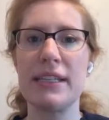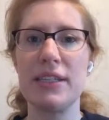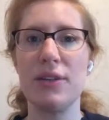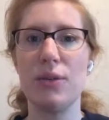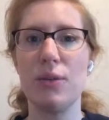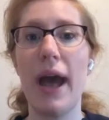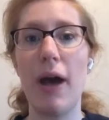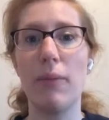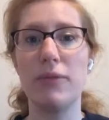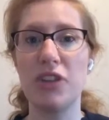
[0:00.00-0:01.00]
to
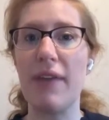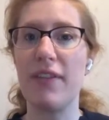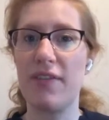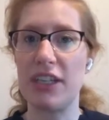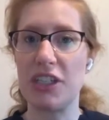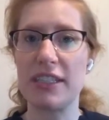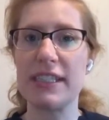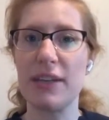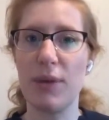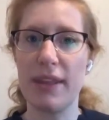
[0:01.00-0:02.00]
help drive
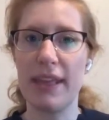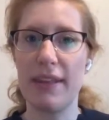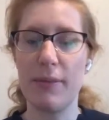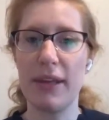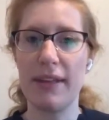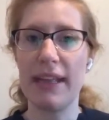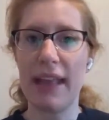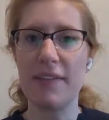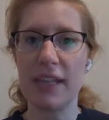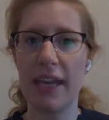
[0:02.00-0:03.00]
efficiency within the building
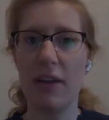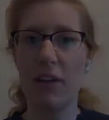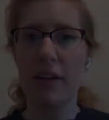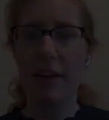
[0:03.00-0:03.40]
lifecycle.